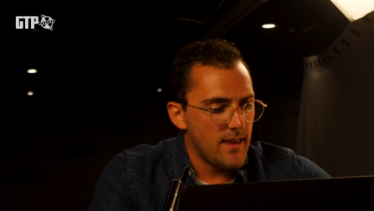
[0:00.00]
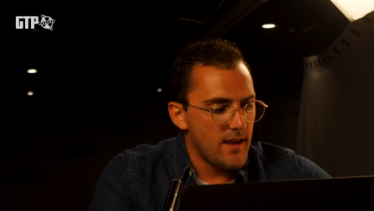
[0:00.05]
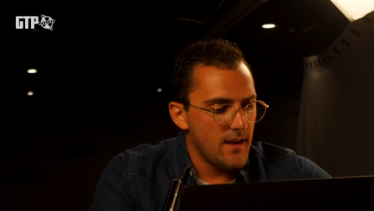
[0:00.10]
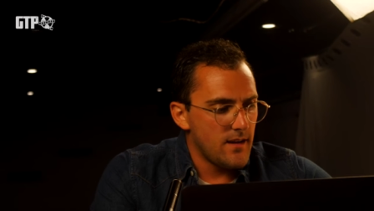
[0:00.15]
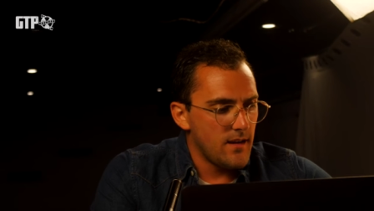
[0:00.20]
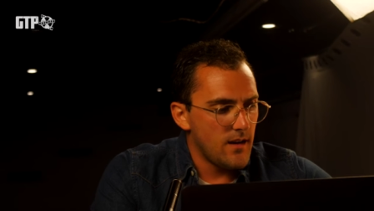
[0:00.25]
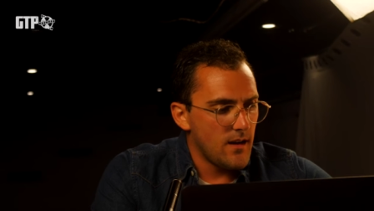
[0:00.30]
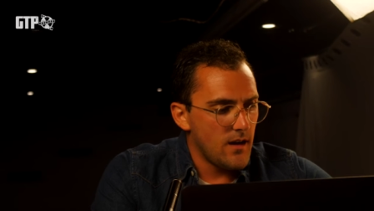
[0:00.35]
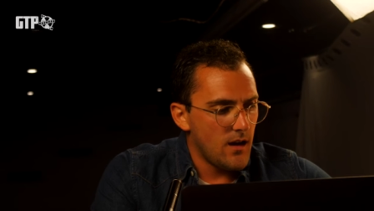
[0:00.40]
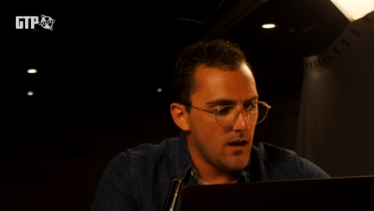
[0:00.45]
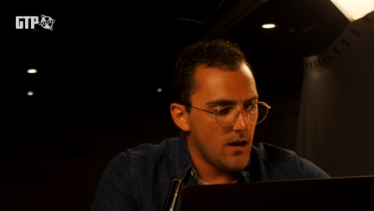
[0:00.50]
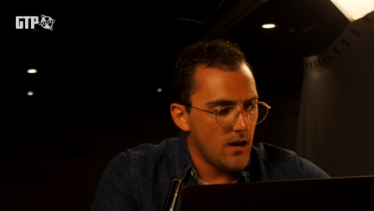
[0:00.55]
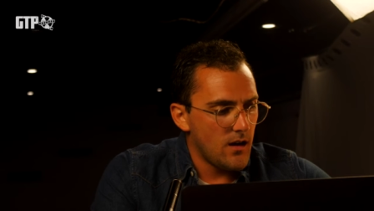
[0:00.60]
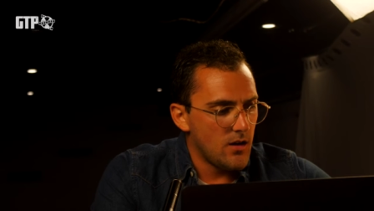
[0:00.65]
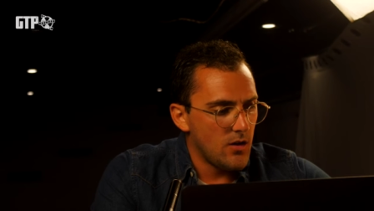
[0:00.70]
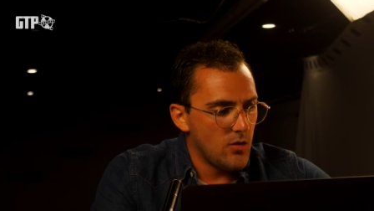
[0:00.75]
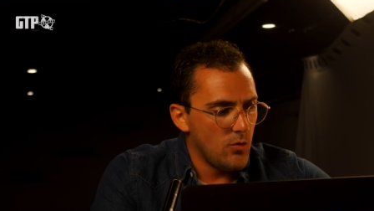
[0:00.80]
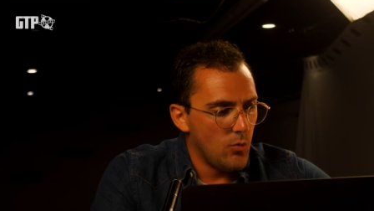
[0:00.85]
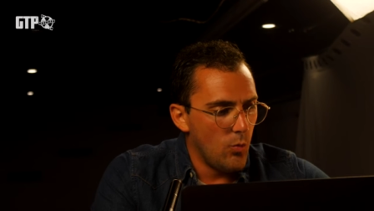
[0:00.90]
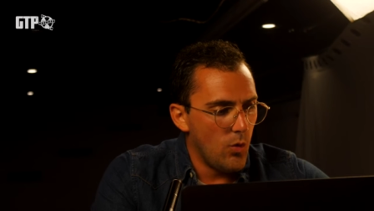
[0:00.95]
then, uh,
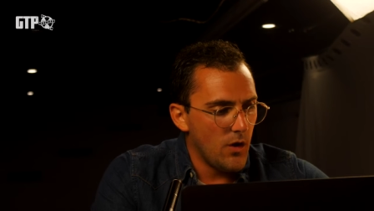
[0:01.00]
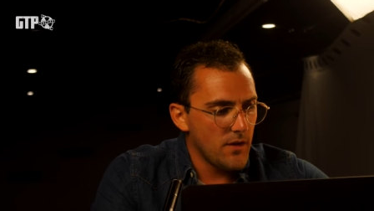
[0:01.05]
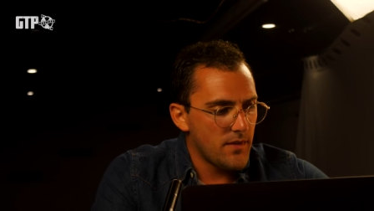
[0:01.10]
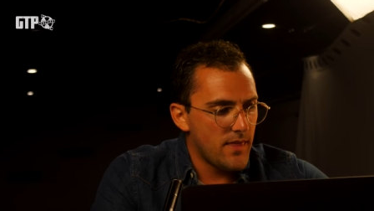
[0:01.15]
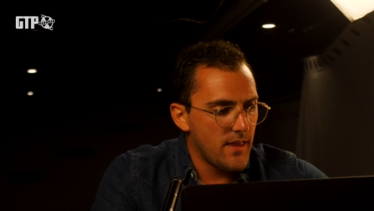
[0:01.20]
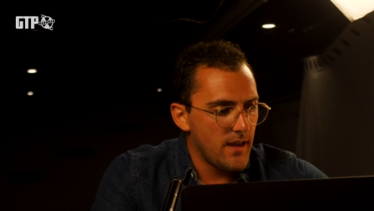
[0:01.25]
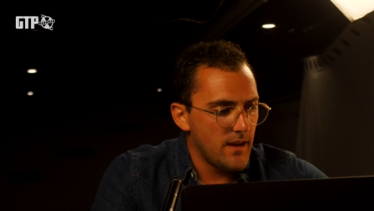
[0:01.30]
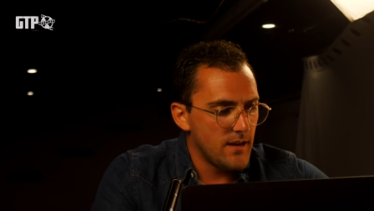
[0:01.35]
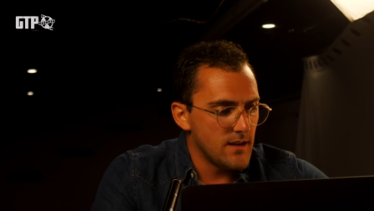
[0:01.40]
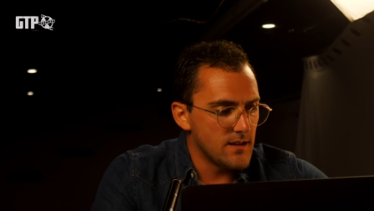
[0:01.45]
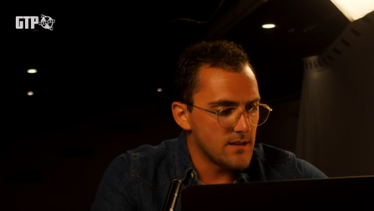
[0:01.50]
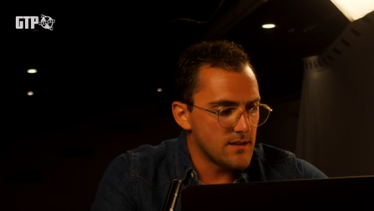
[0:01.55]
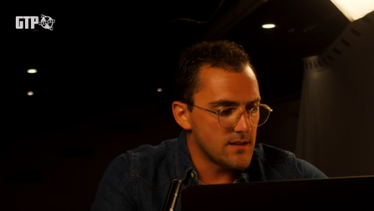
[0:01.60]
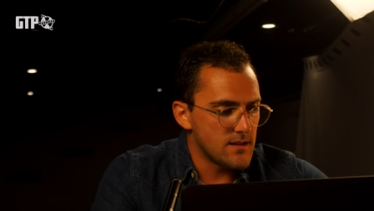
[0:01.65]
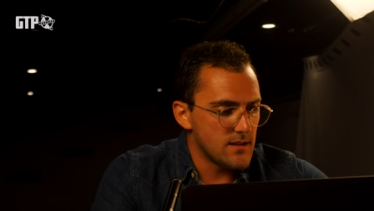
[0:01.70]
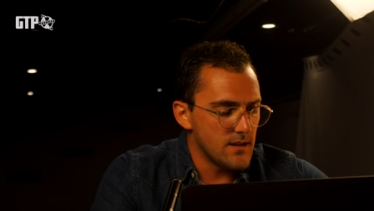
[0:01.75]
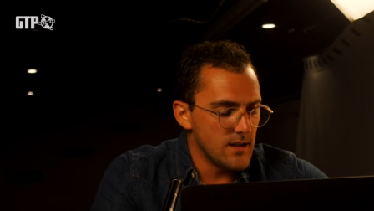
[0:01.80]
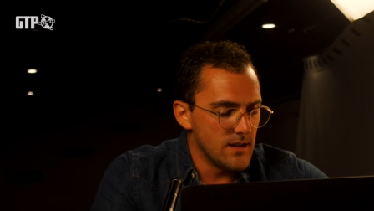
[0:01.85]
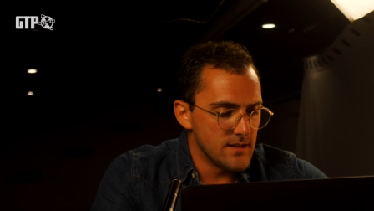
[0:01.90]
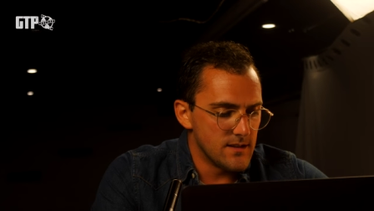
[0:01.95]
what then
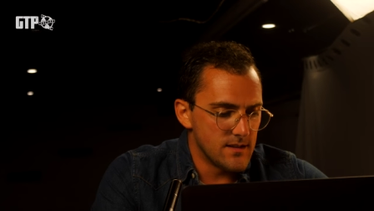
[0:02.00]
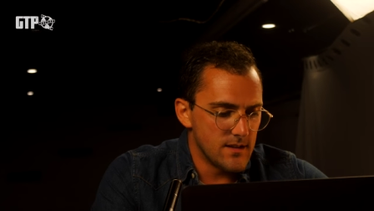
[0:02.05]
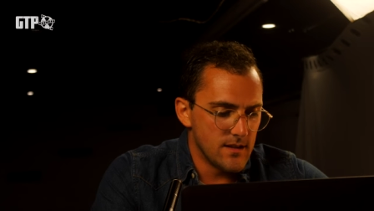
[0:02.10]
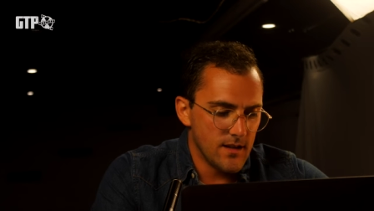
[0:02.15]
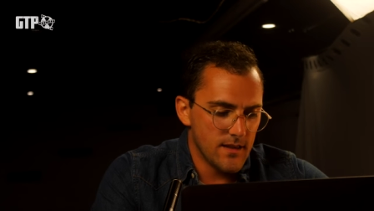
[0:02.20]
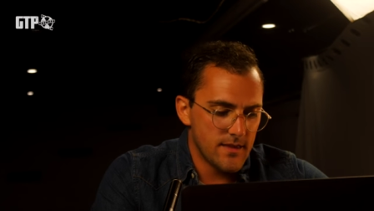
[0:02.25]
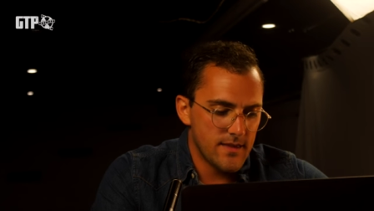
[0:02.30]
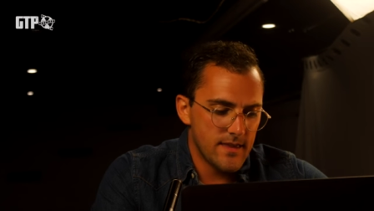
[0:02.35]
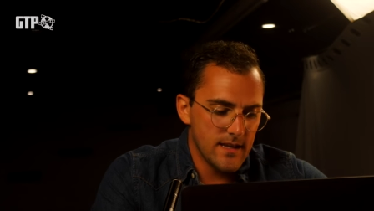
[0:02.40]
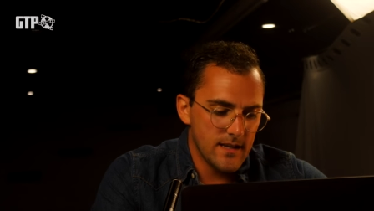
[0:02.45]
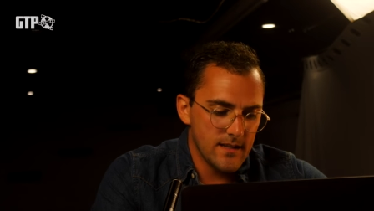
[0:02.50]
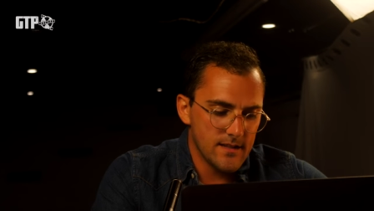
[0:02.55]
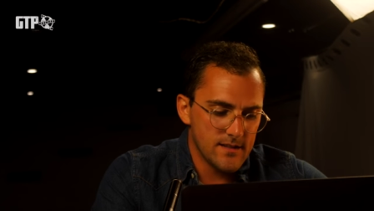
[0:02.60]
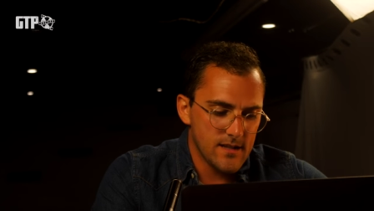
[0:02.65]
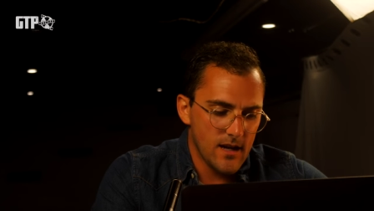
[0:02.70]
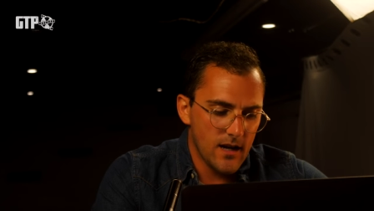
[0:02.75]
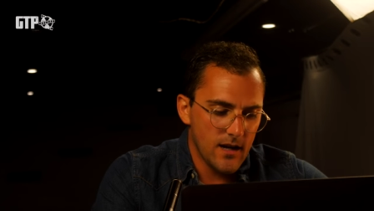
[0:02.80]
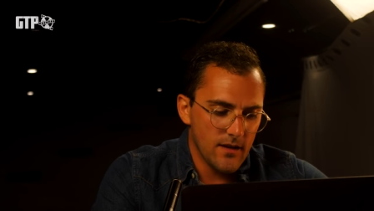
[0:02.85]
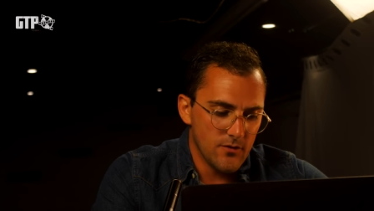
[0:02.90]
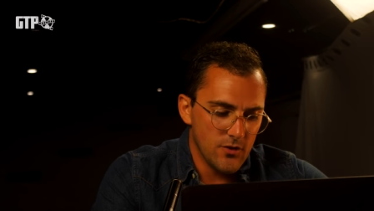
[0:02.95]
is, is the thing
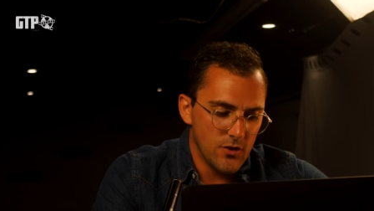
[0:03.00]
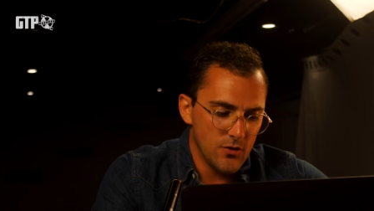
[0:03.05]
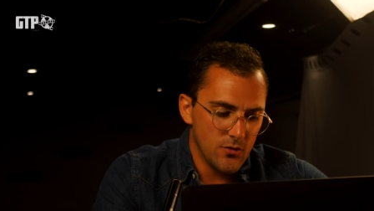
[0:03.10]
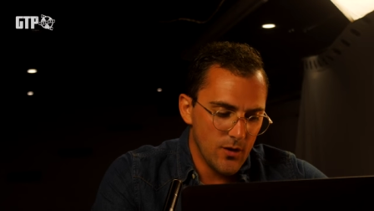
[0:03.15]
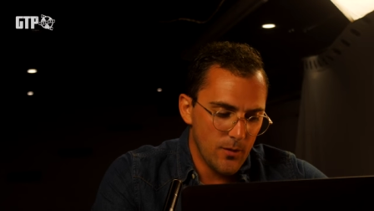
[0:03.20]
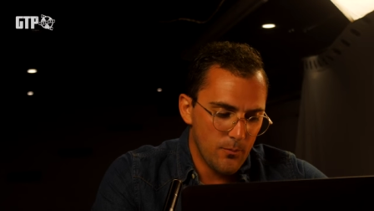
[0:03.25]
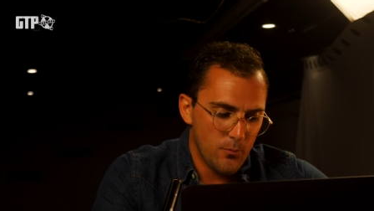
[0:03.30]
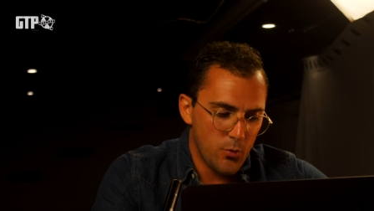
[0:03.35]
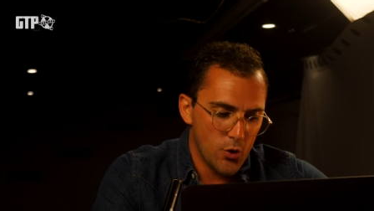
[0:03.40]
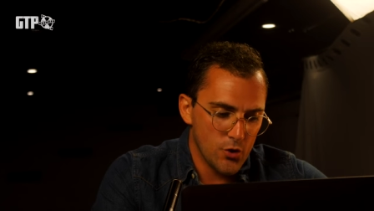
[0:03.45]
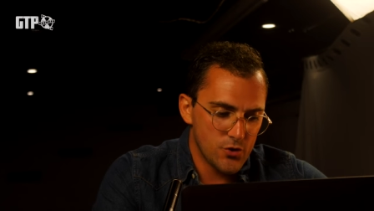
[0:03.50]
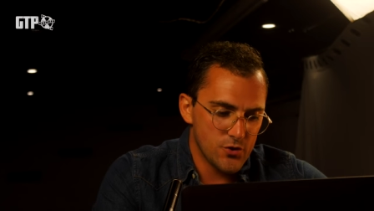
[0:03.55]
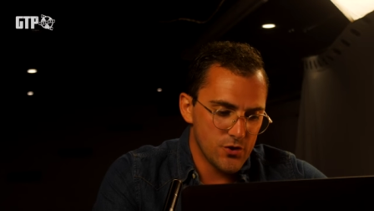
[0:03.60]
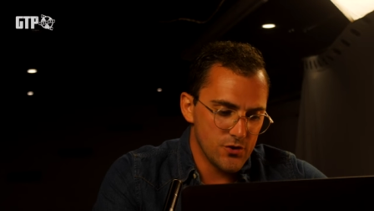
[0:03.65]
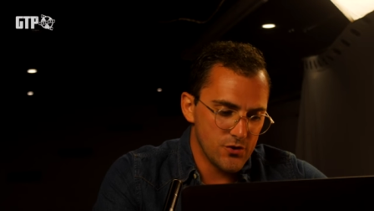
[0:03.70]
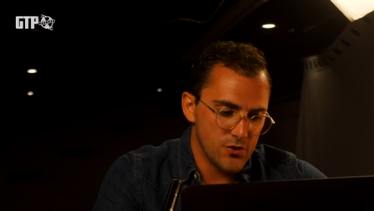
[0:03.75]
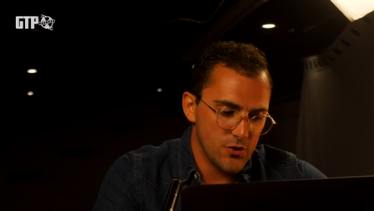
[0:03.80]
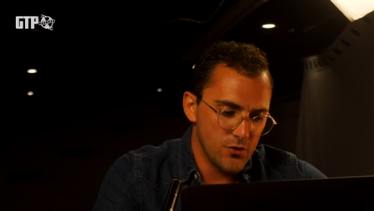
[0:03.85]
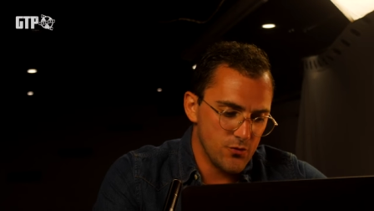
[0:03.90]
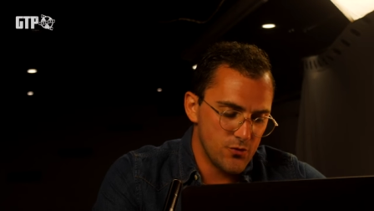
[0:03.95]
inside of you that
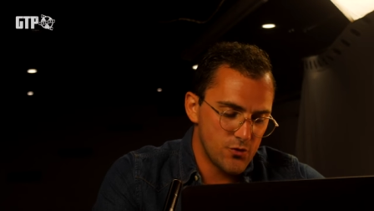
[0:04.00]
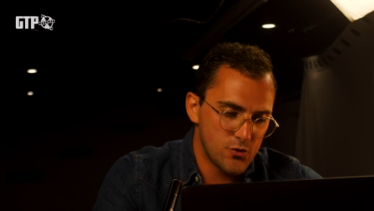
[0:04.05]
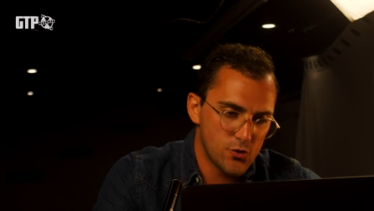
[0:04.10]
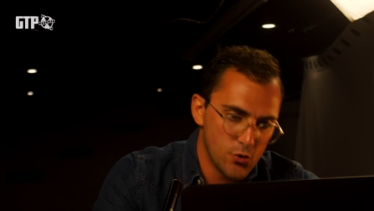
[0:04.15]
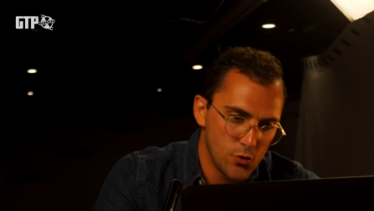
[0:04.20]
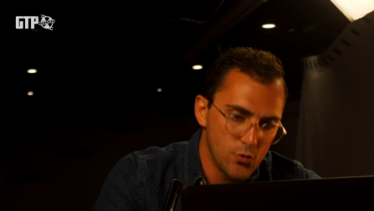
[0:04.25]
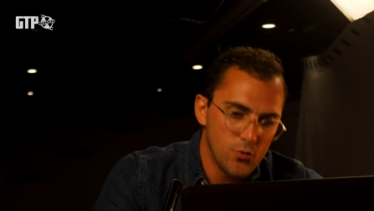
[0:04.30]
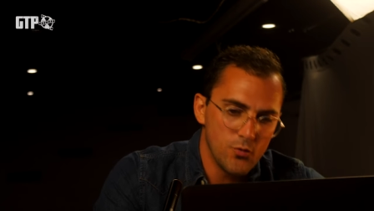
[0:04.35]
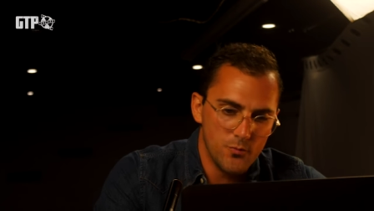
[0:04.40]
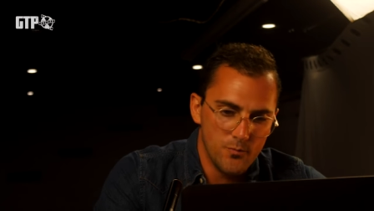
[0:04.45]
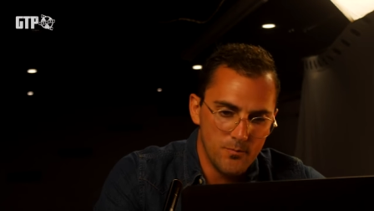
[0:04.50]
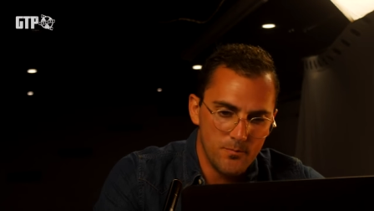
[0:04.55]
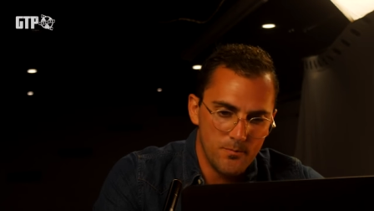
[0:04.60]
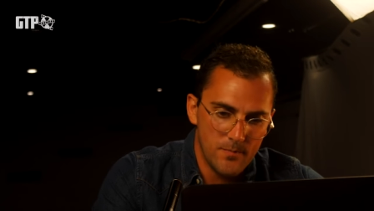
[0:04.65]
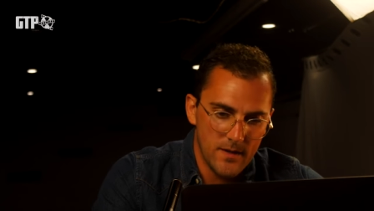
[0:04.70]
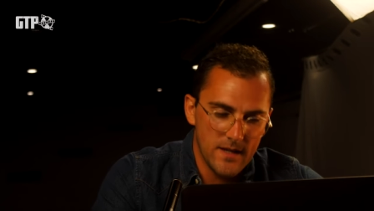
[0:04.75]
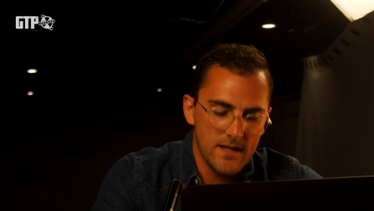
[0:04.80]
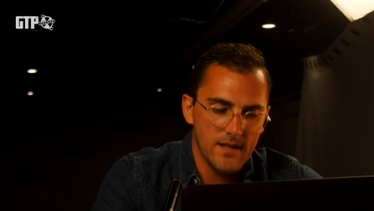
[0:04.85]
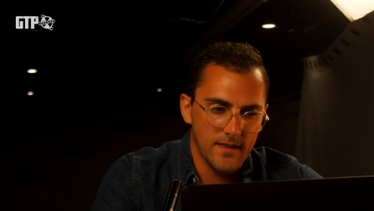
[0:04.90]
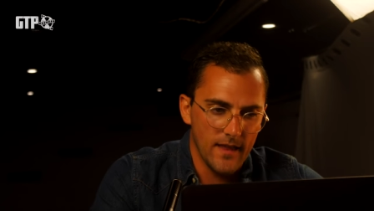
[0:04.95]
pushes you to
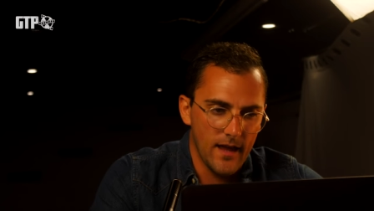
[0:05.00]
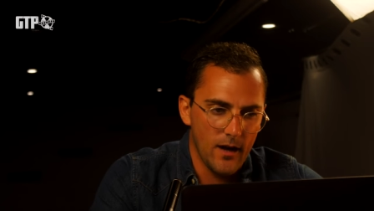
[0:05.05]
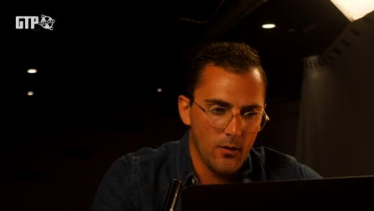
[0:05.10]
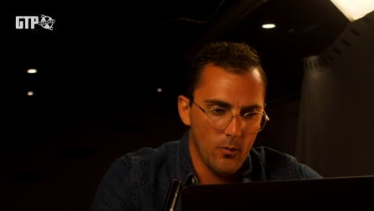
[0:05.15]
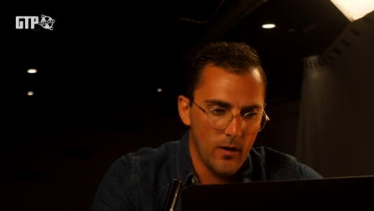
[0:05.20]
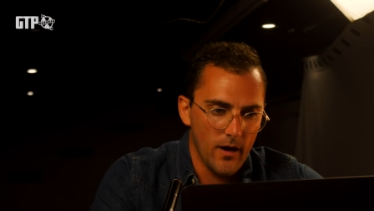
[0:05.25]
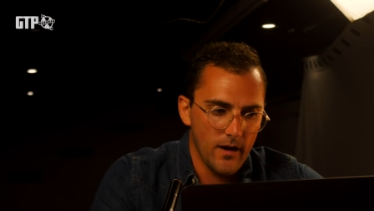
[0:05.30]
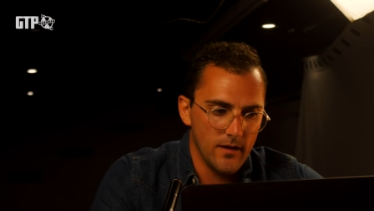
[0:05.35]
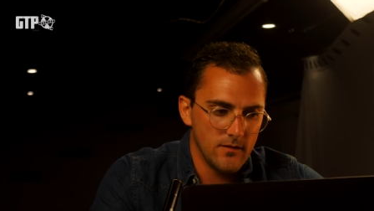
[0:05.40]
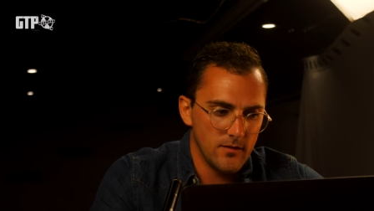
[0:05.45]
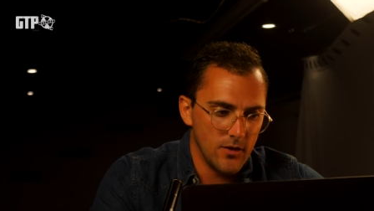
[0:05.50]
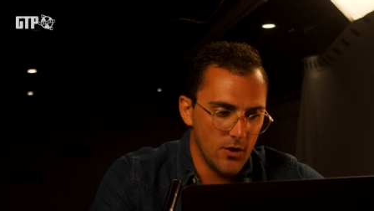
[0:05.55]
being that way?